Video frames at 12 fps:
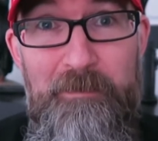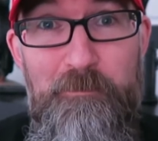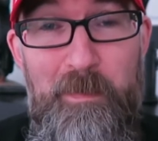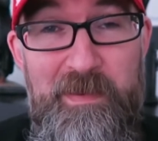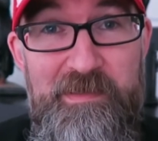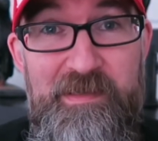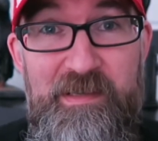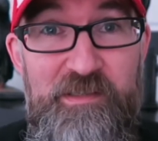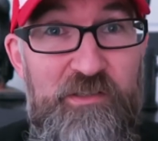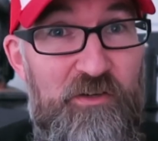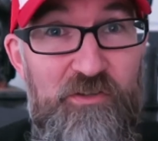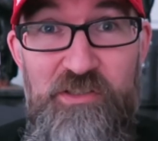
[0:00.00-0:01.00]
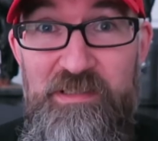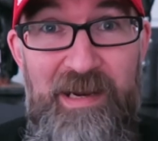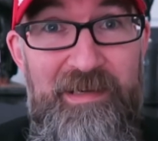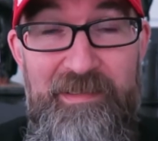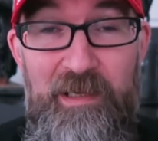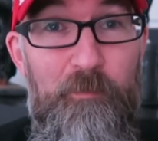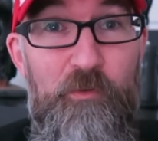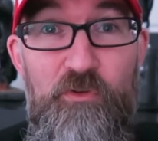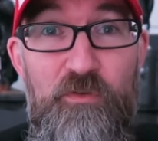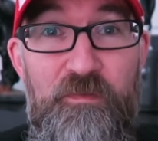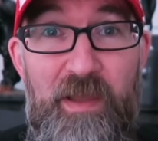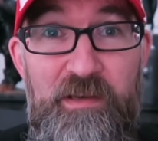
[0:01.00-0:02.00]
a business and you're starting up a
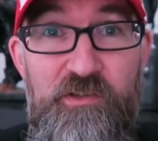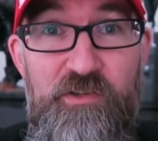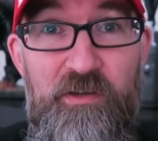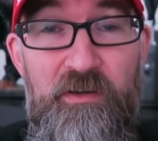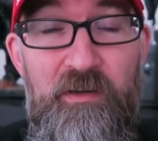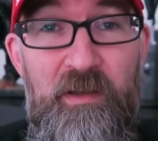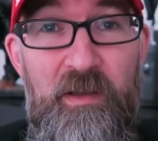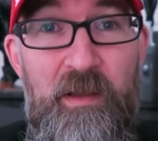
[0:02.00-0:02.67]
new venture.